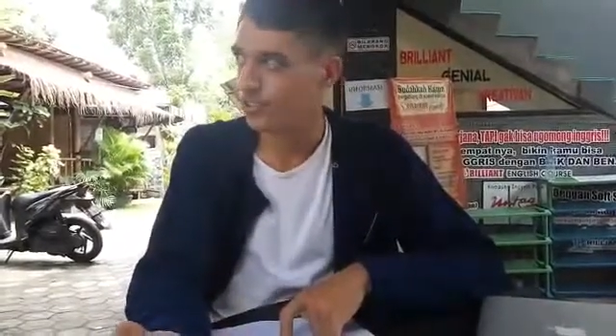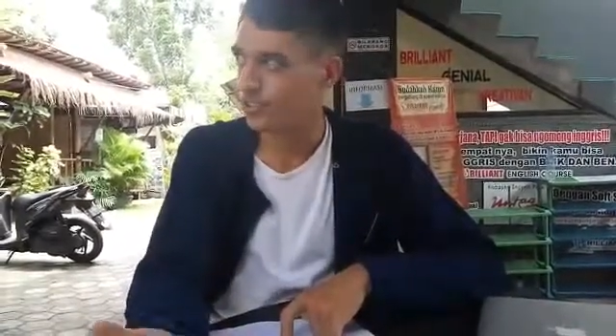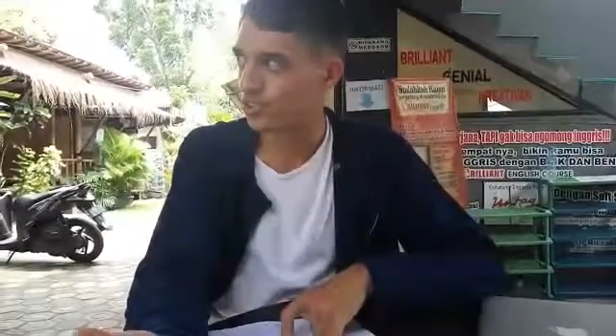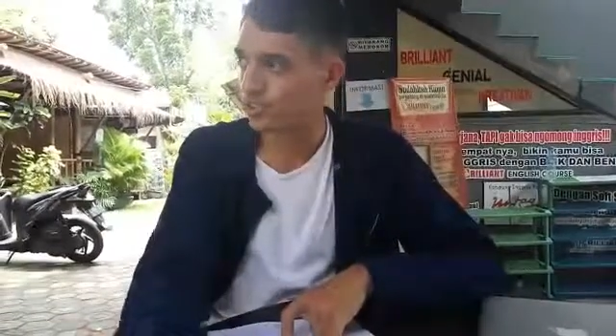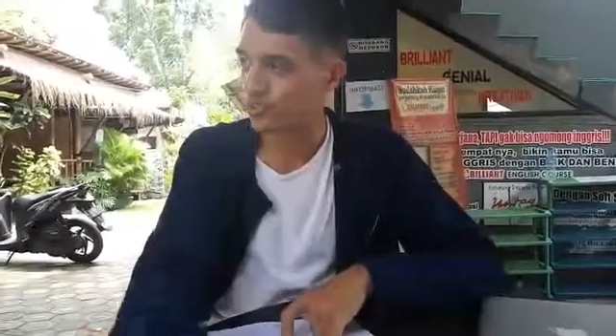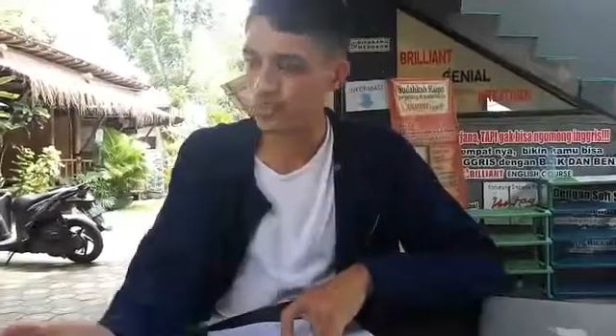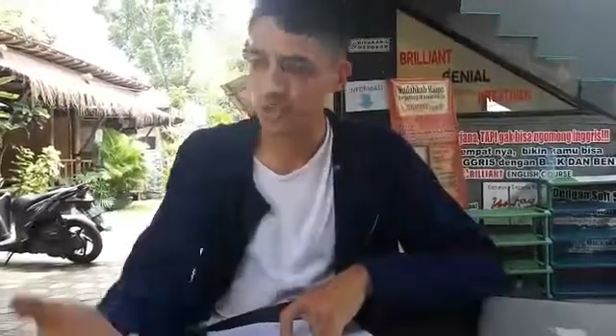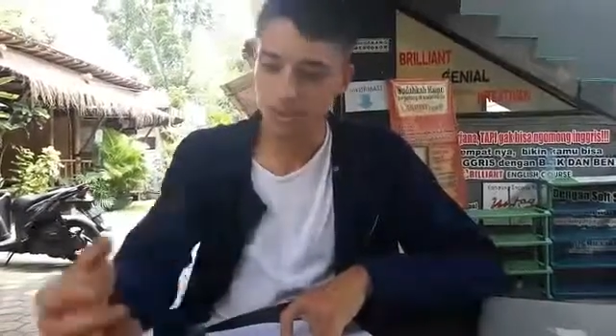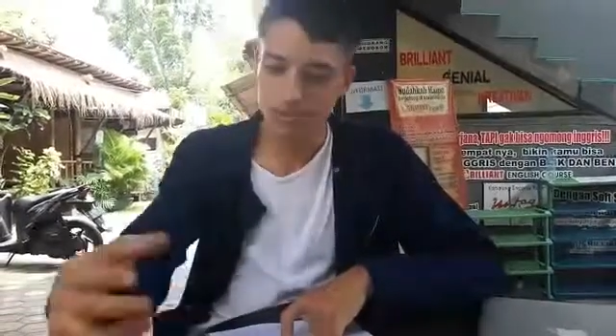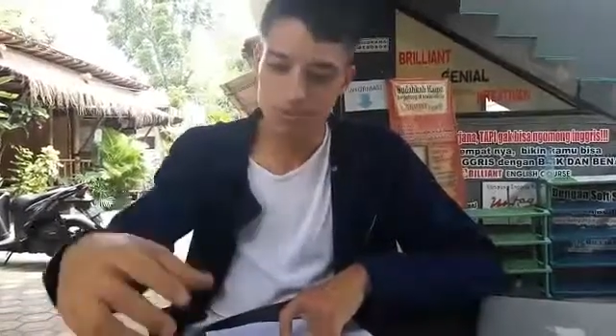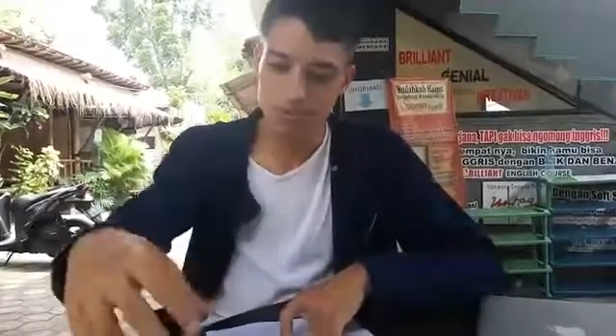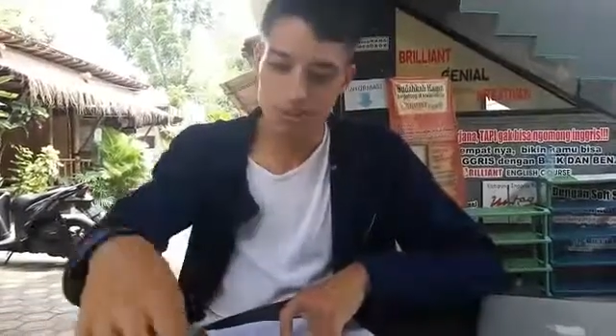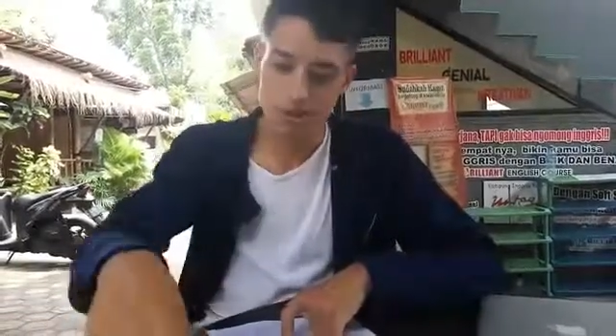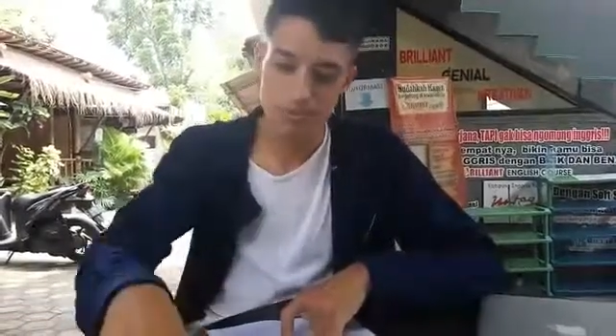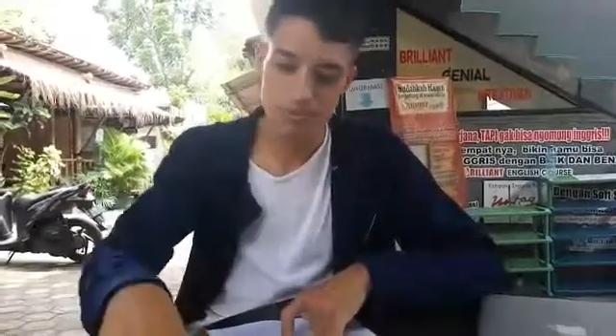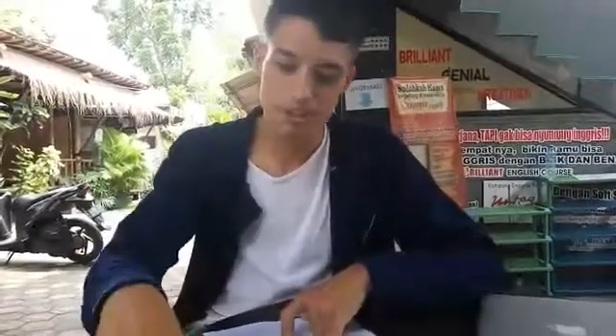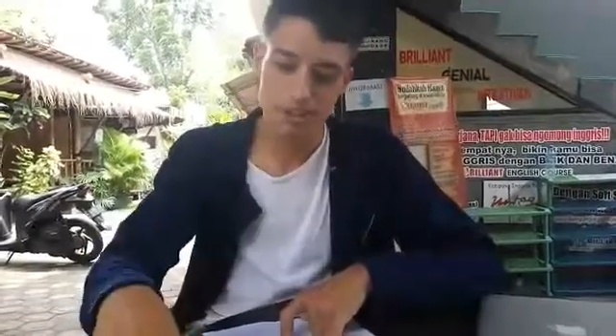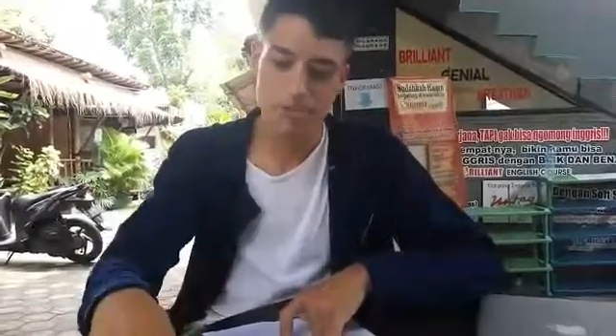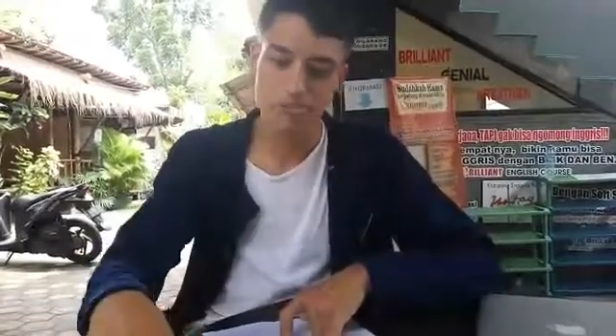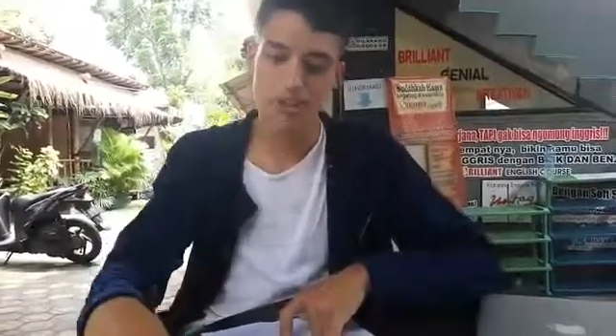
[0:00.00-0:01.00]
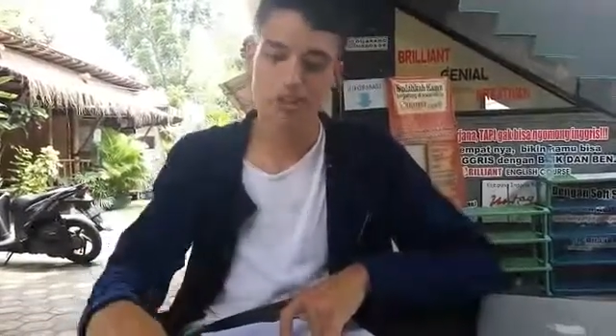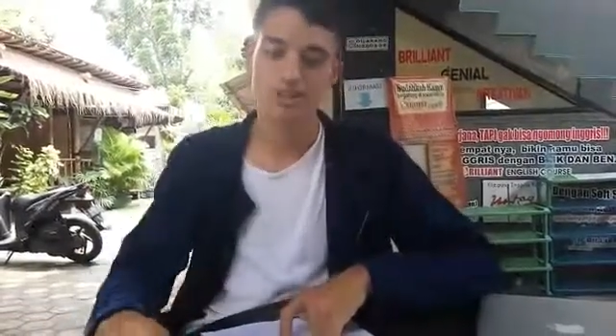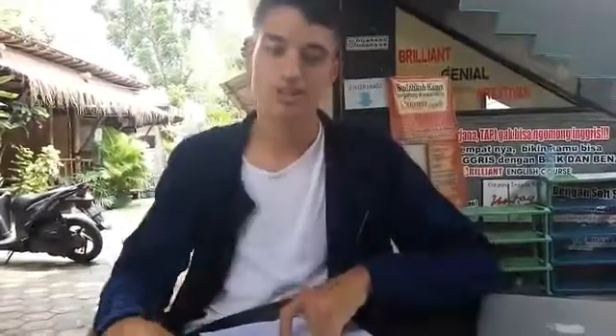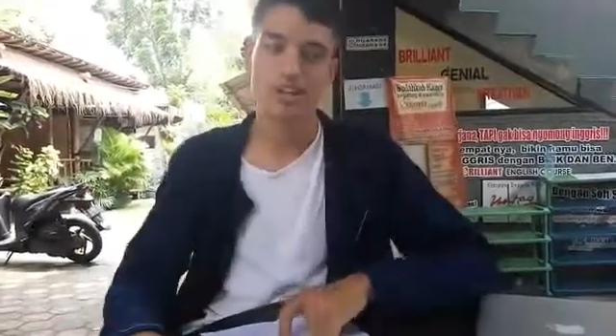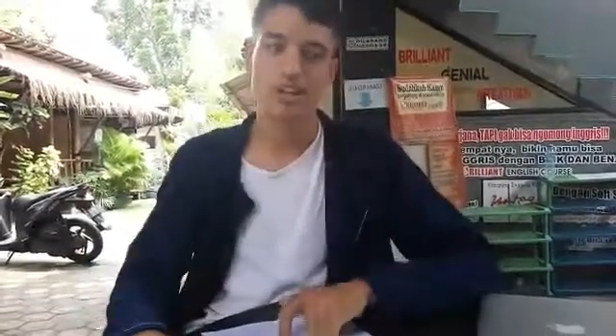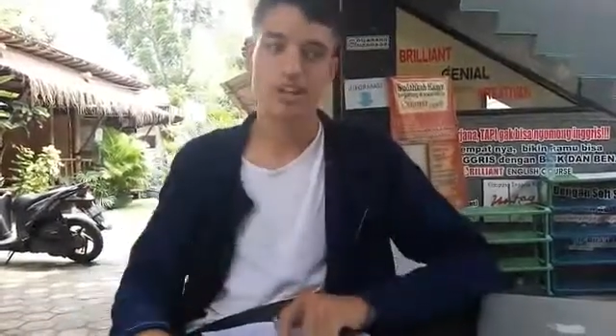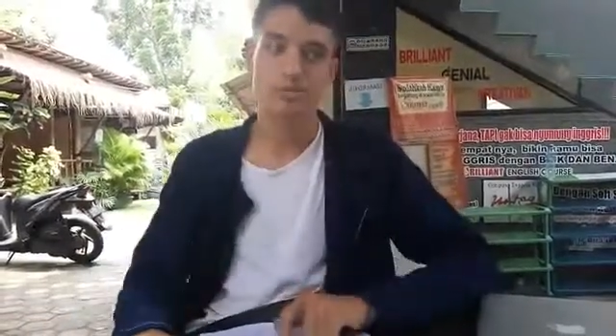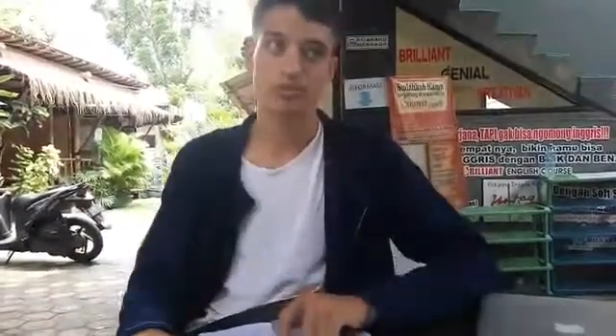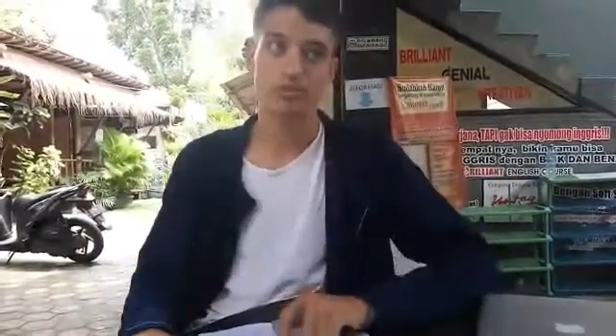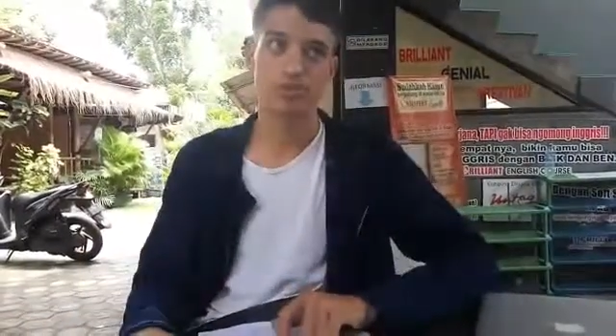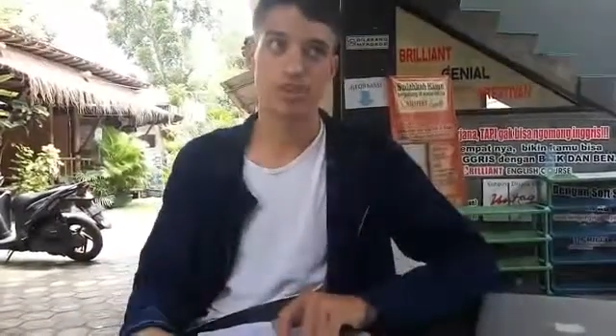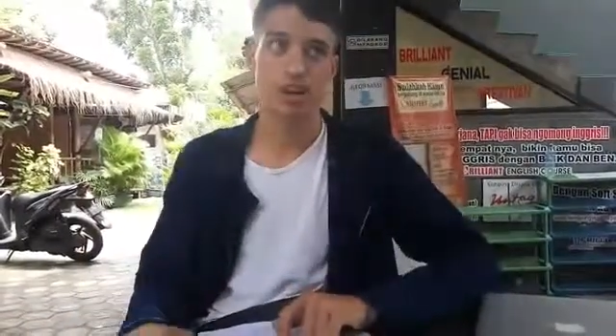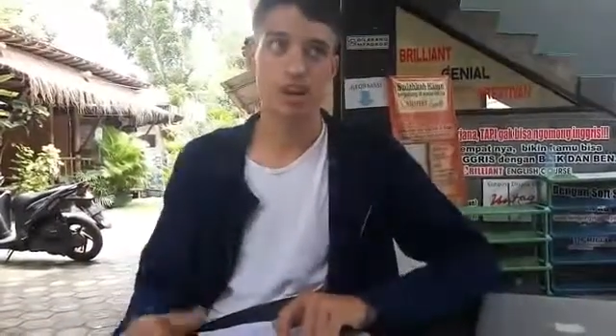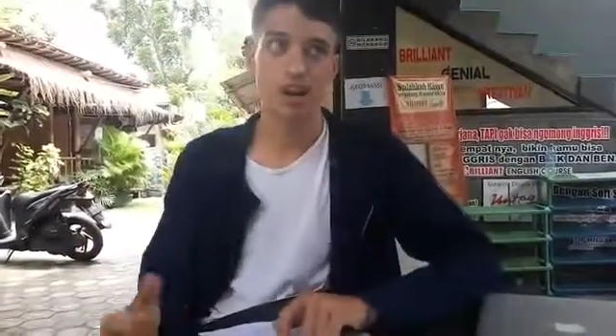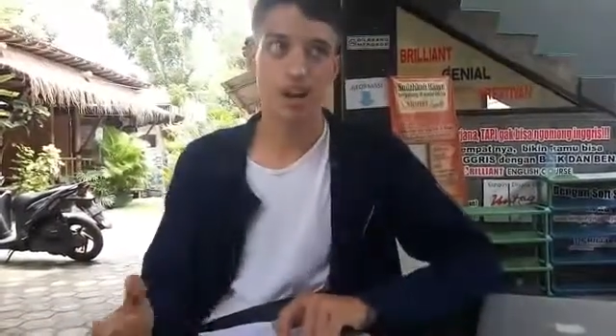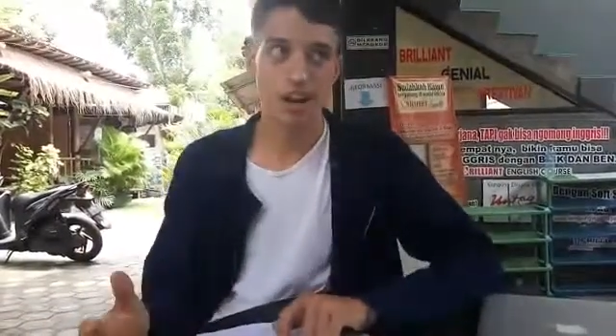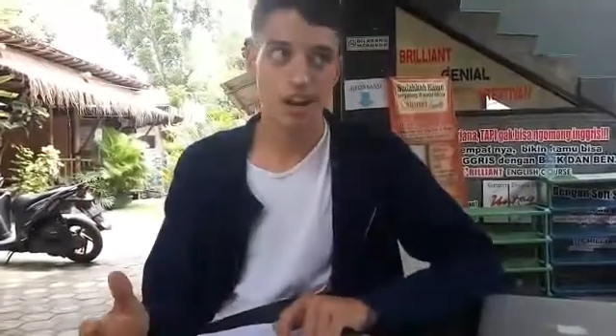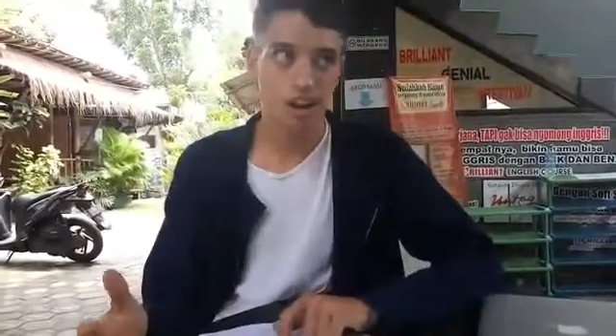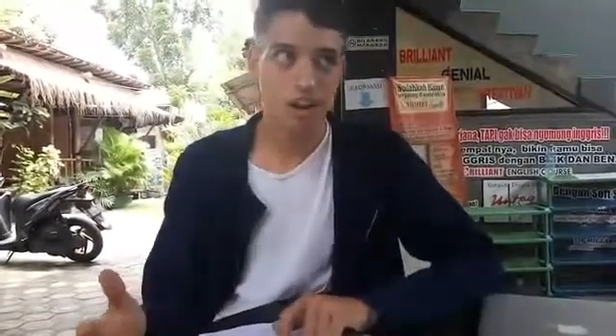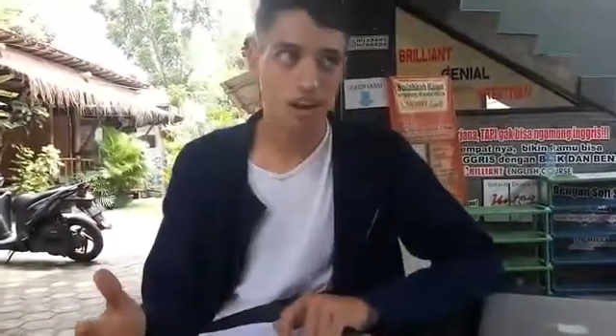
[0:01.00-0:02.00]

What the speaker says: So sometimes when I'm in the meeting, I'm just like,